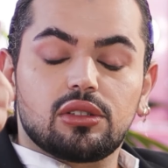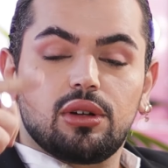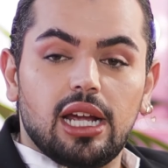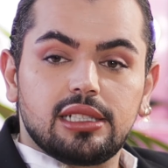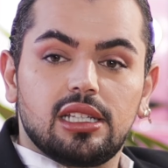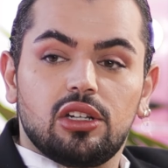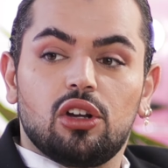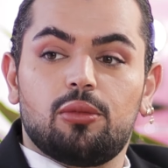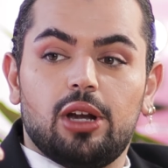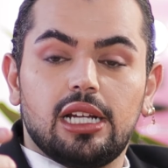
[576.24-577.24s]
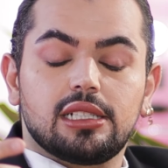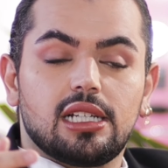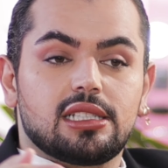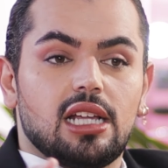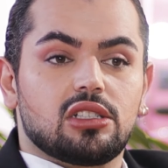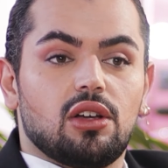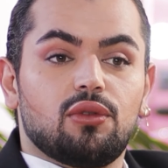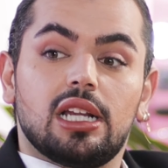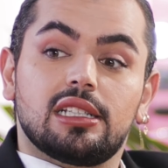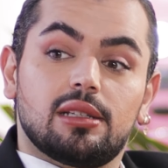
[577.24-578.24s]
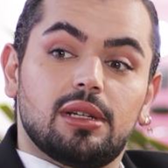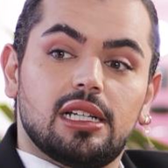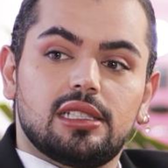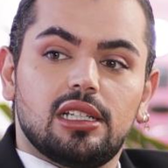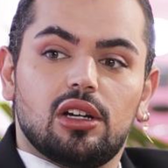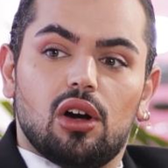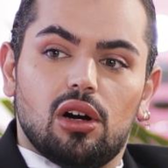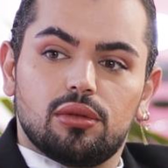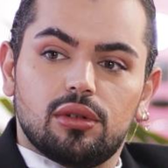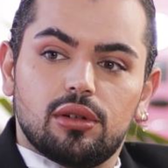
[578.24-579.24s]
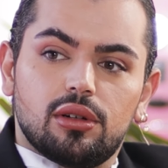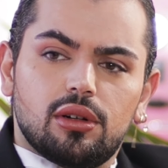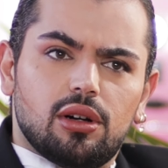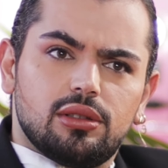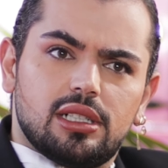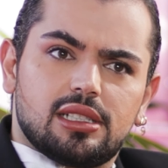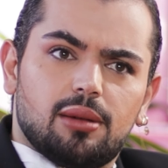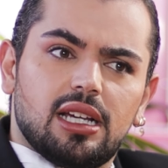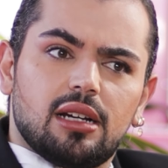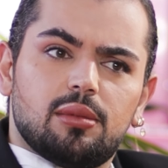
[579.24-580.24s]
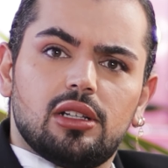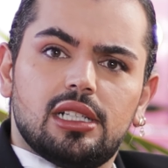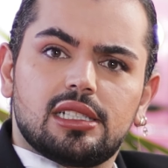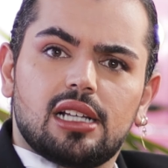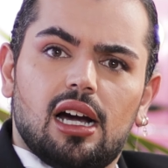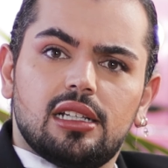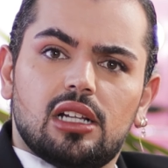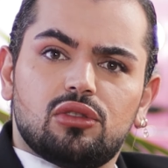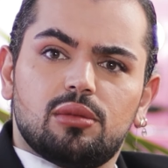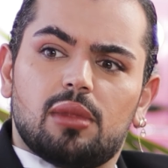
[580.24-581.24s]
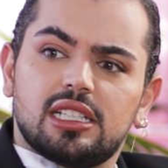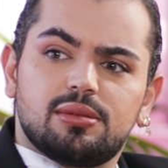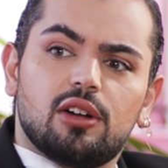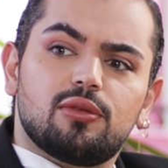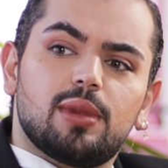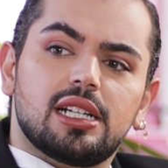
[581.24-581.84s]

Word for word: this creates in your brains a sense of relatability. Oh, there's something about this guy that reminds me of